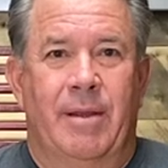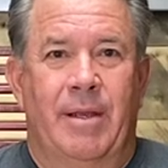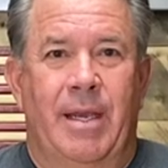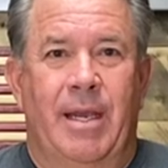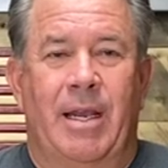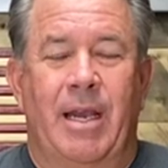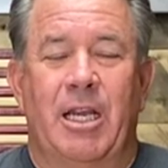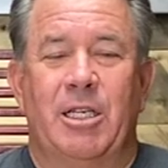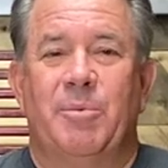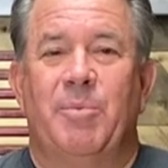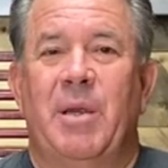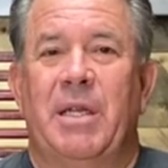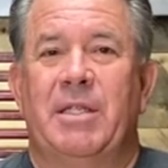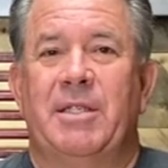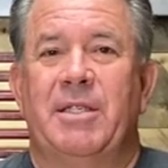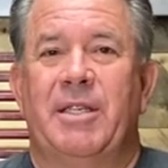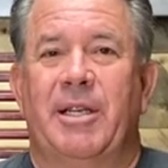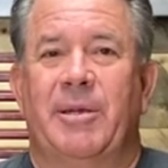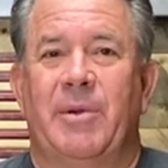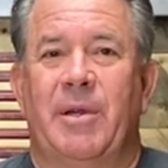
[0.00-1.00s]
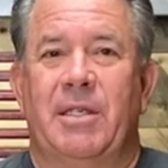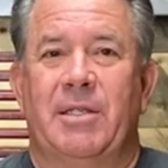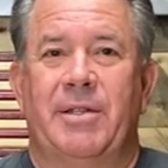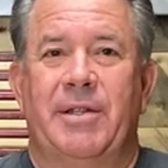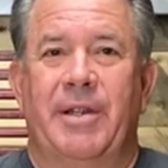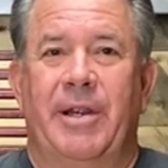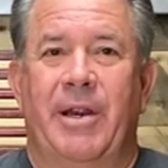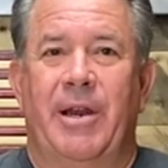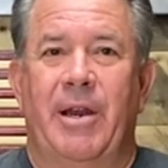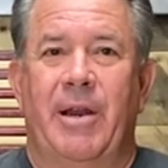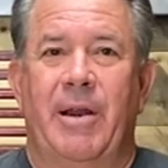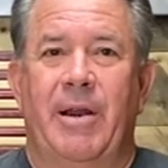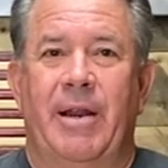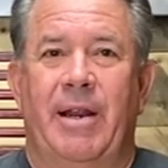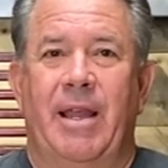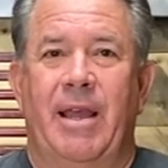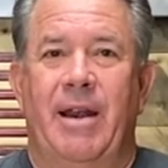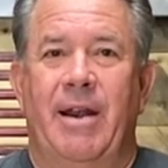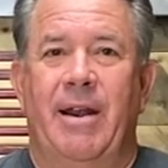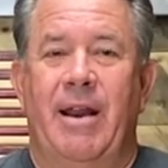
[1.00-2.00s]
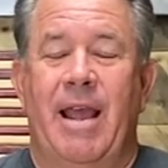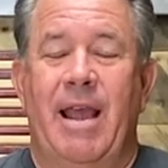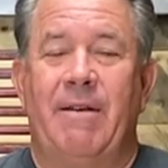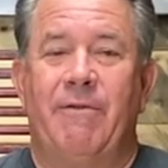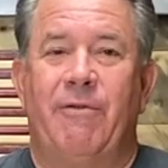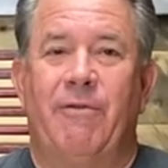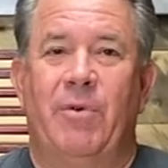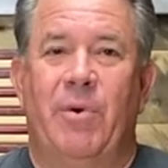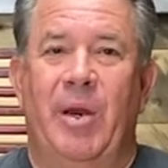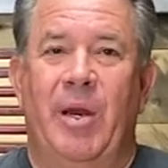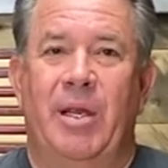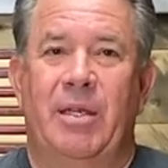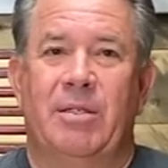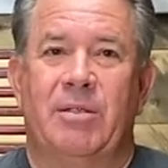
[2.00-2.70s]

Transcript: Hey guys, Ben Secrest here. I got a knot for you.